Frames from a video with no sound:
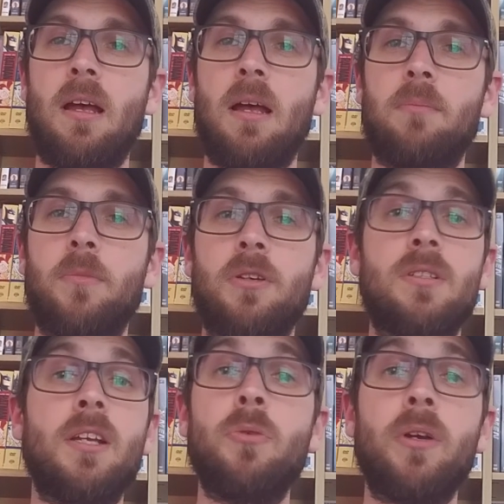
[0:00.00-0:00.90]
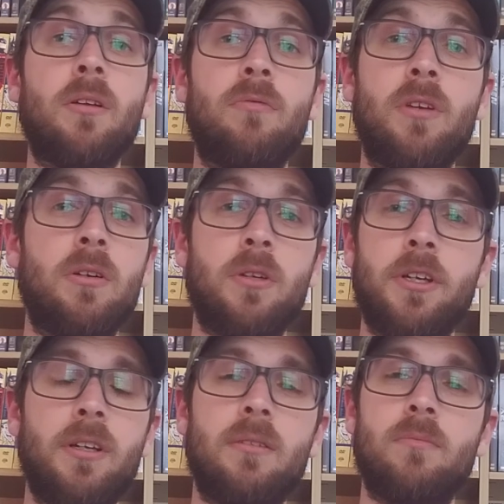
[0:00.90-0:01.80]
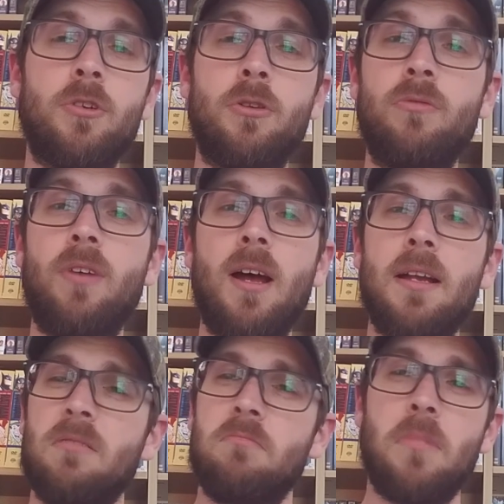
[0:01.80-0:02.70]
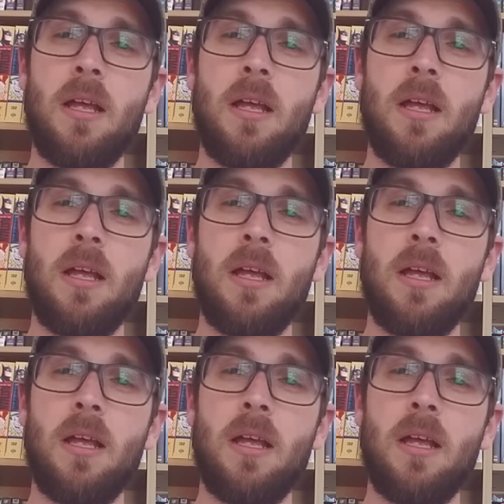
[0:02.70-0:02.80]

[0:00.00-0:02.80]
I'm continuing to feel good and do fine,